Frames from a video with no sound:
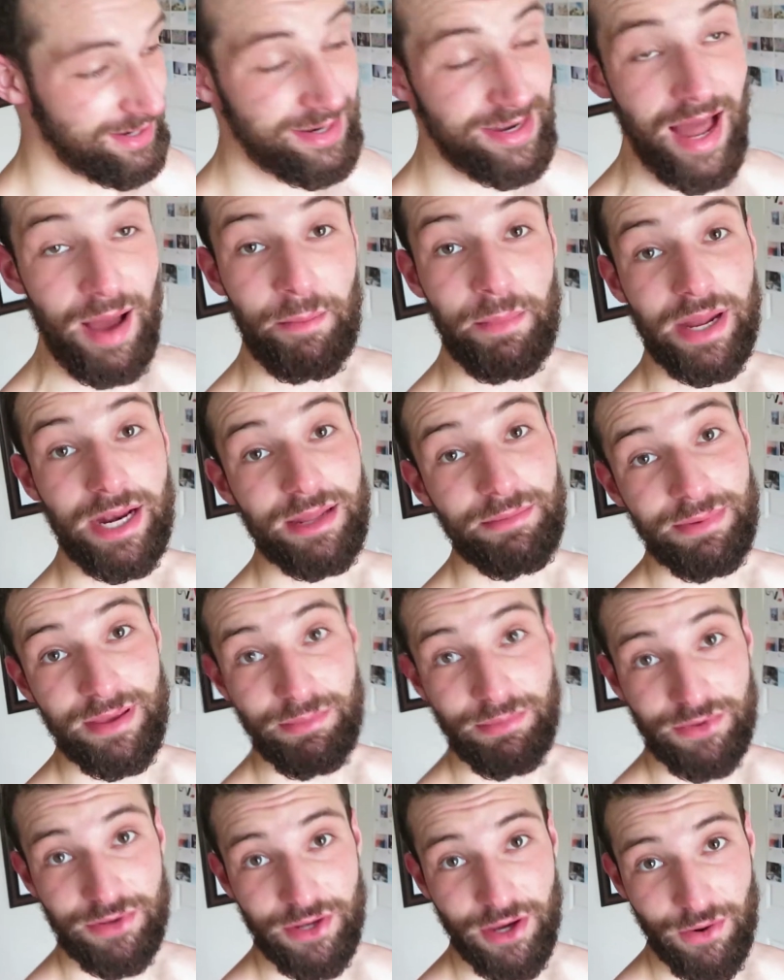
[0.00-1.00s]
not many
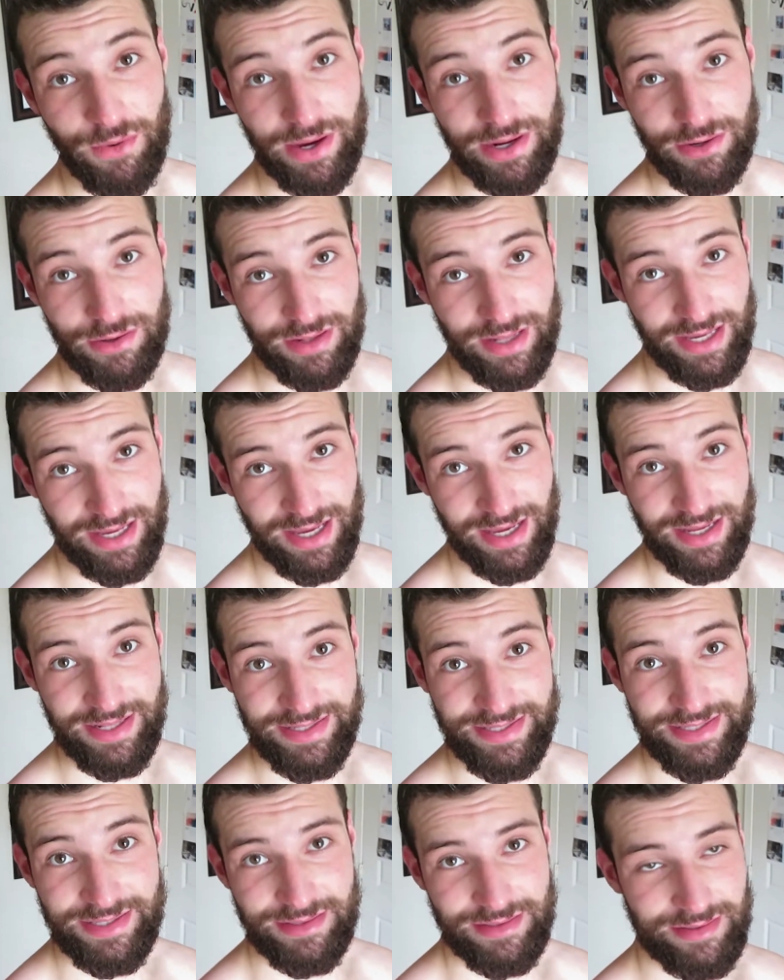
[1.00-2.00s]
people know I don't like
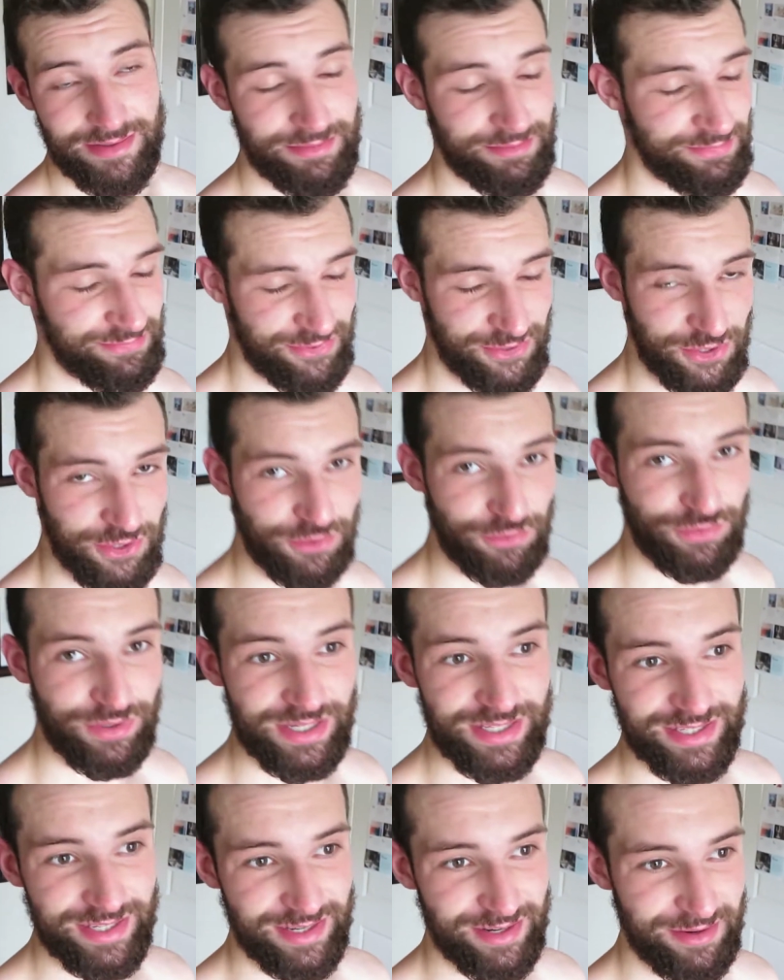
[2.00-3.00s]
ants, for good
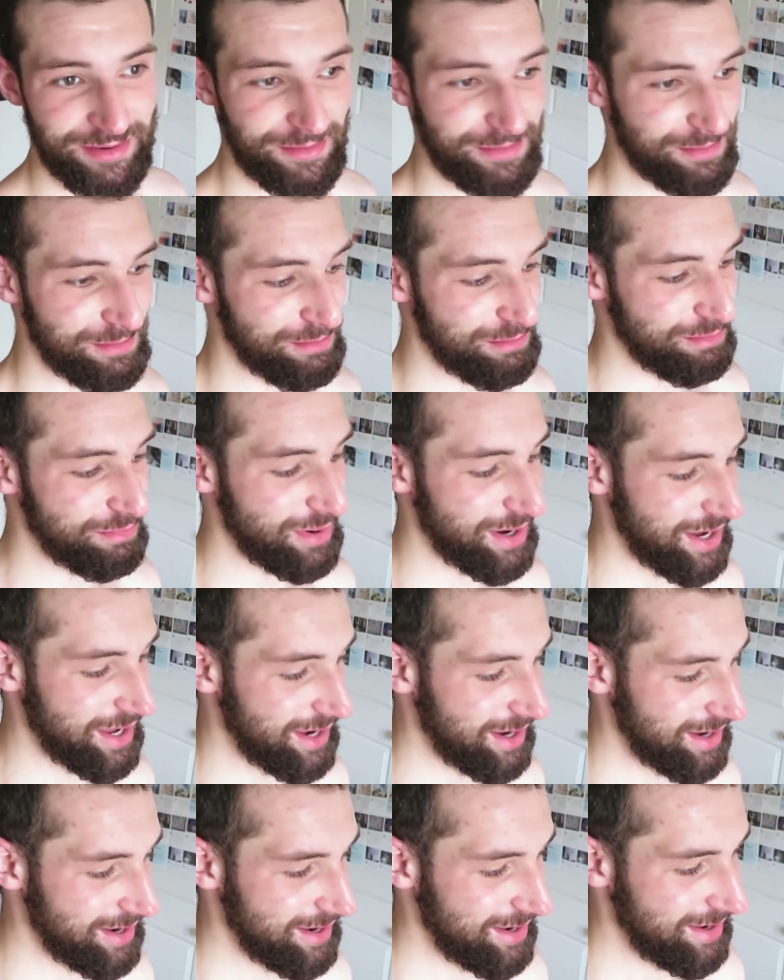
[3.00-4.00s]
reason,
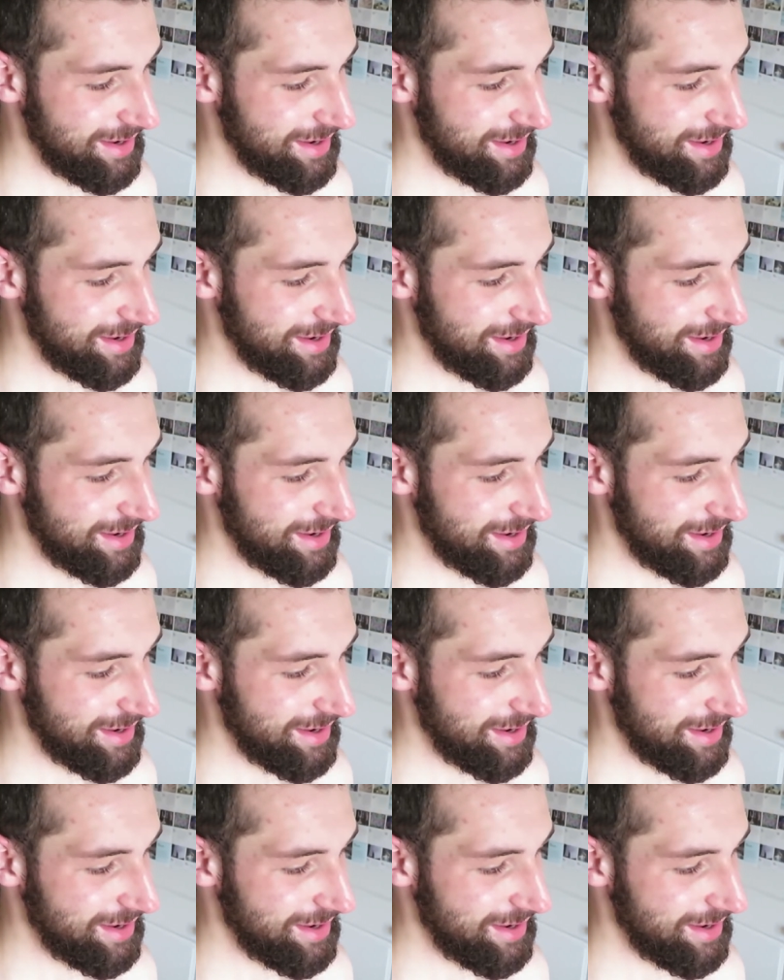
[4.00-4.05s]
but